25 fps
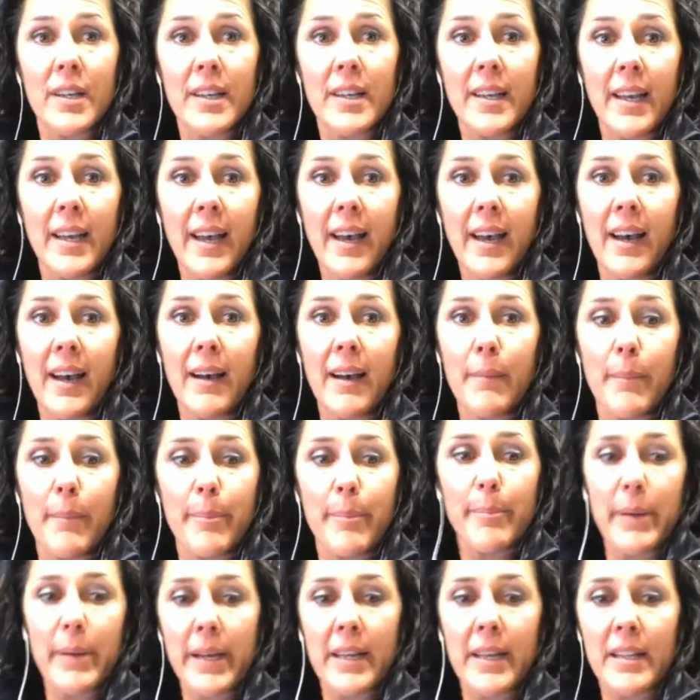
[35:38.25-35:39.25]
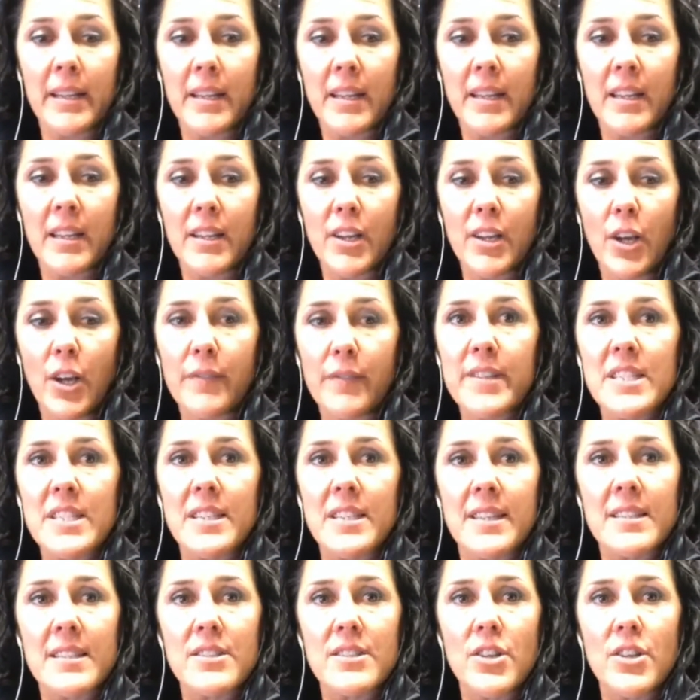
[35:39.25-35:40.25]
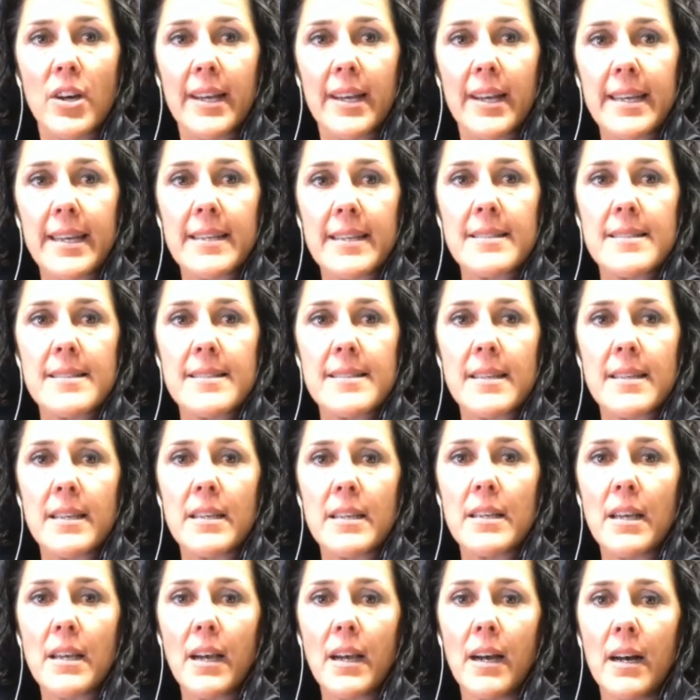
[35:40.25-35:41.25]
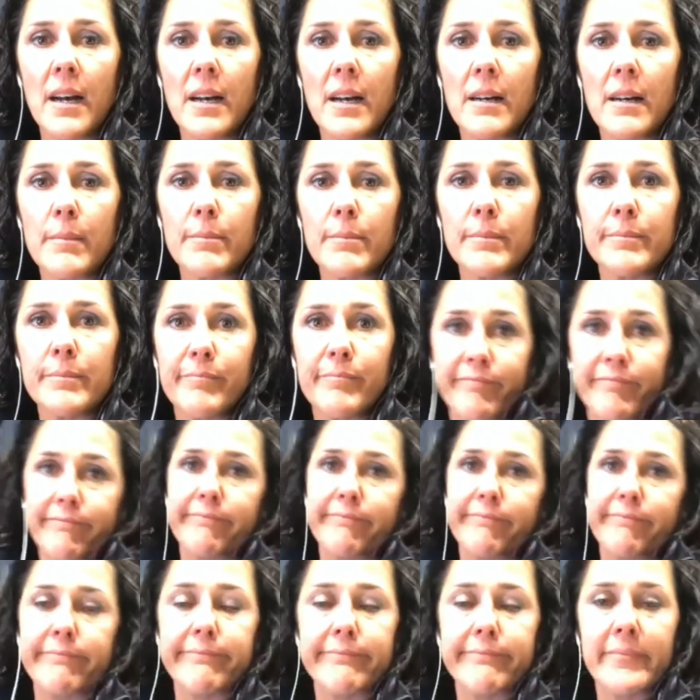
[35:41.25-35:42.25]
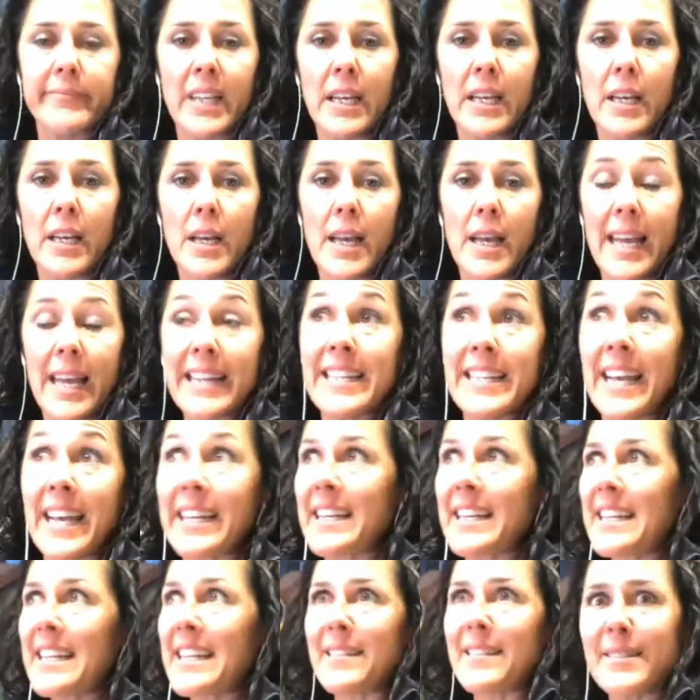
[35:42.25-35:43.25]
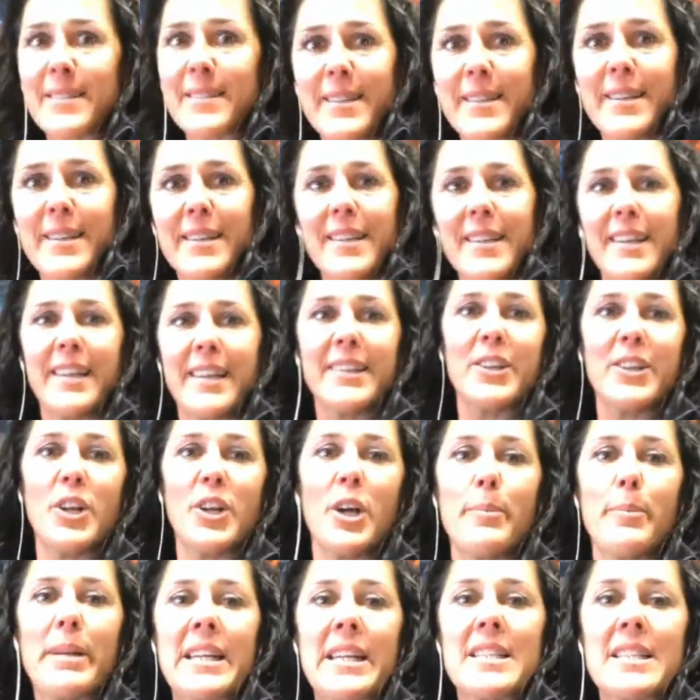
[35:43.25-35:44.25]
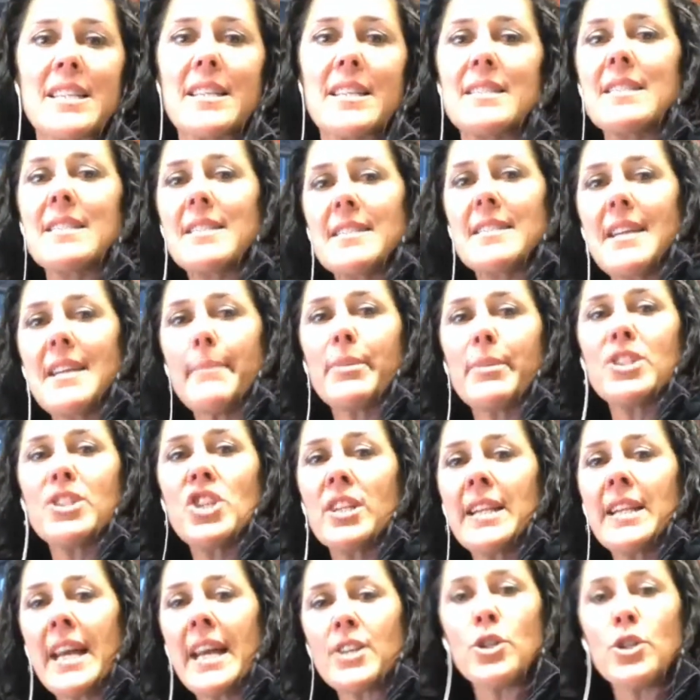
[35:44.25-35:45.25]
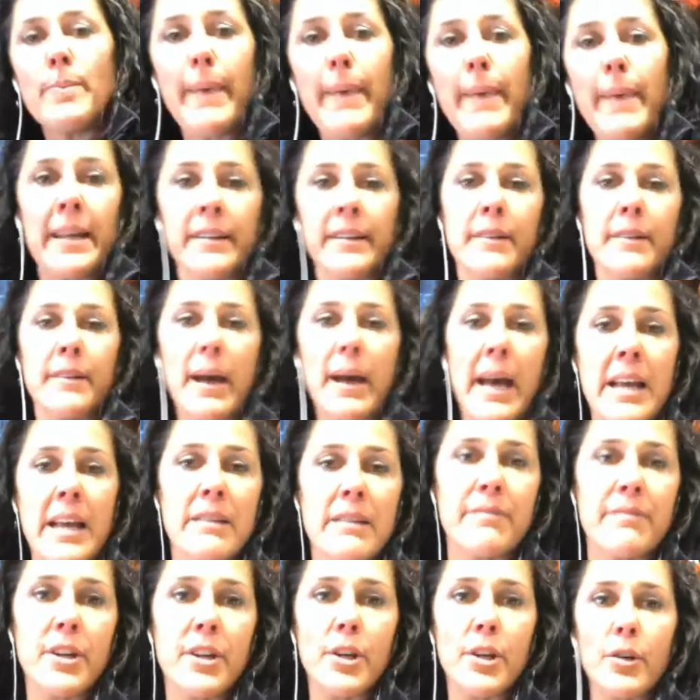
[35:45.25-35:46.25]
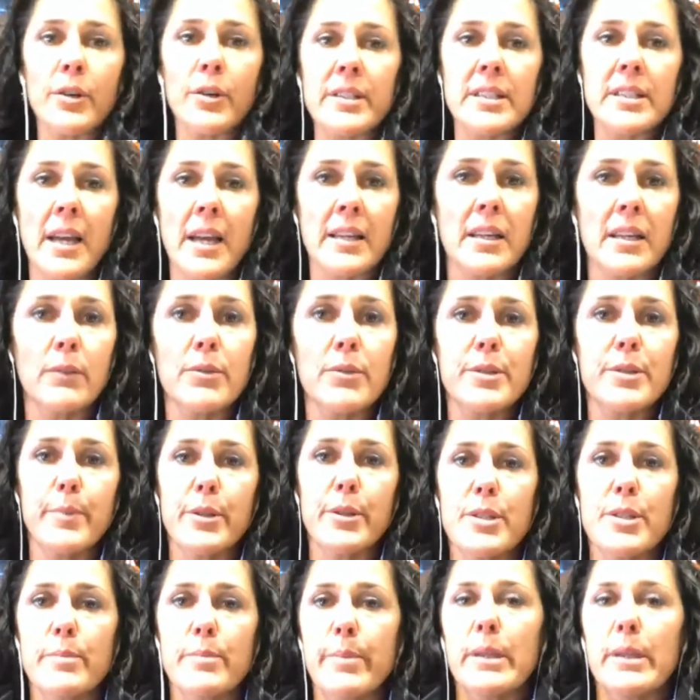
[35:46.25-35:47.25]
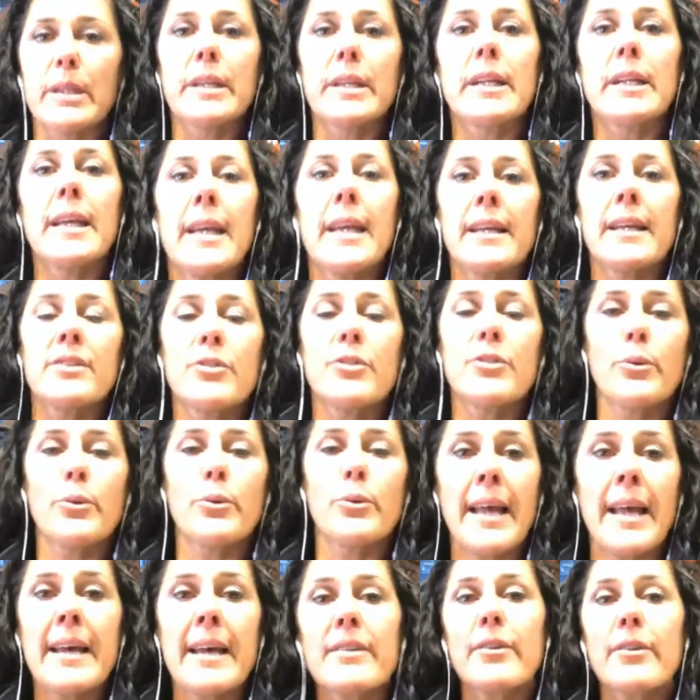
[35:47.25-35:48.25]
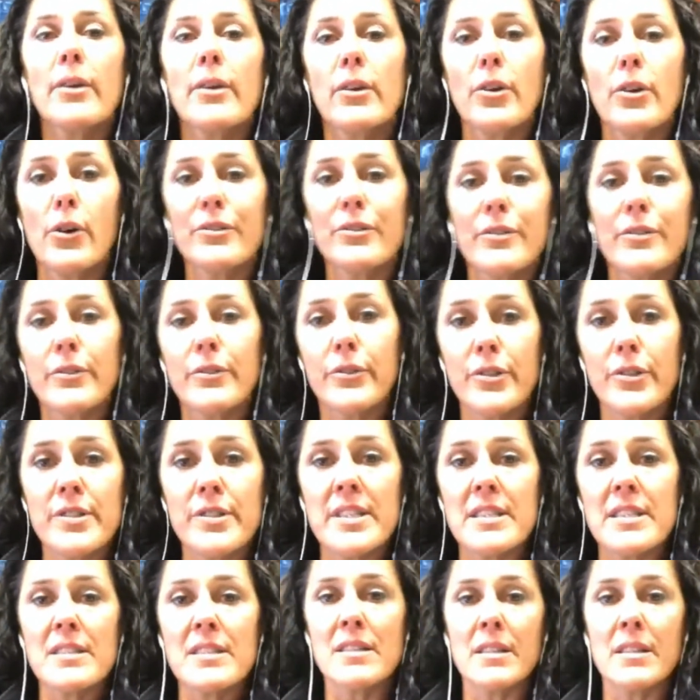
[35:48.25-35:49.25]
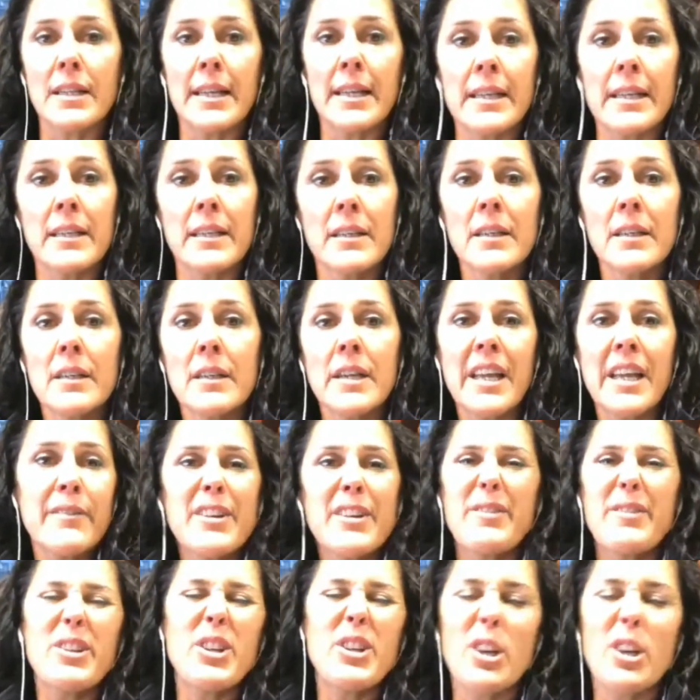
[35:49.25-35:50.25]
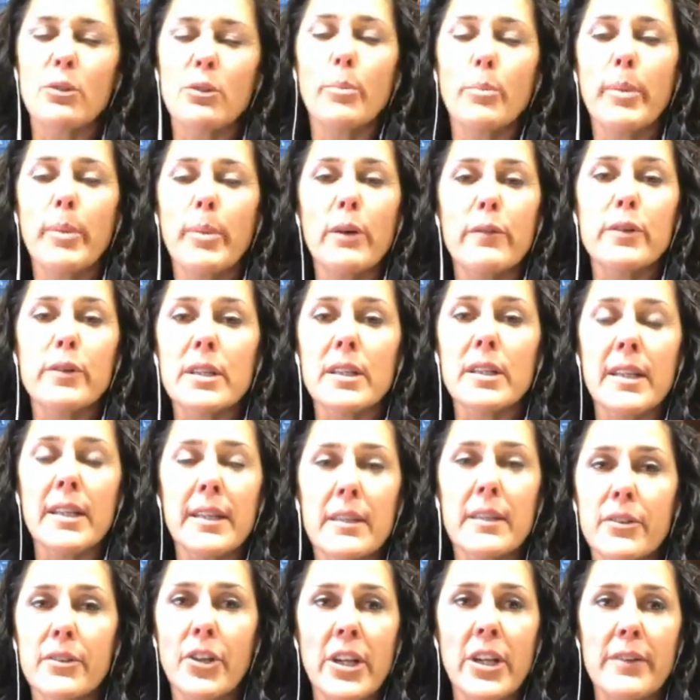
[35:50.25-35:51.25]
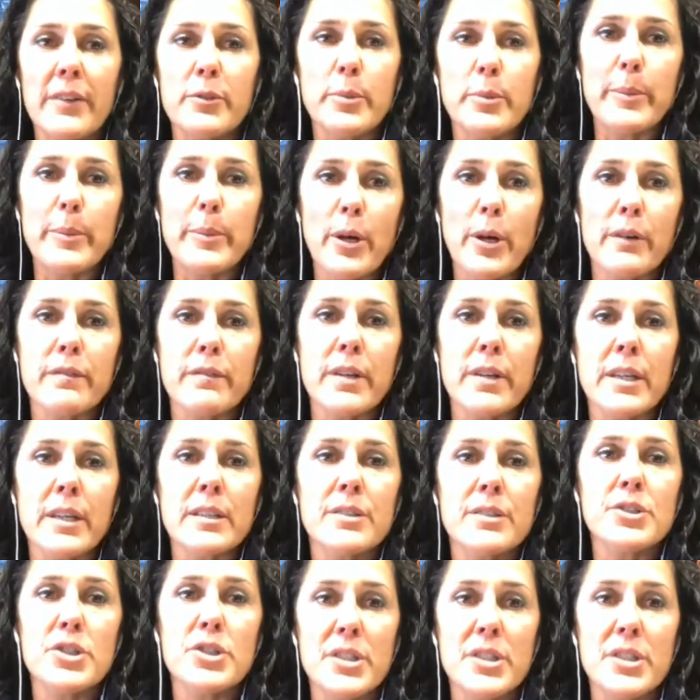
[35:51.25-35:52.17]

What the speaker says: But obviously it's not easy. And yet it is, but it's just establishing that new pattern of behavior and taking responsibility and doing that consistently, even if you don't do it perfectly. Don't have to be perfect. Just keep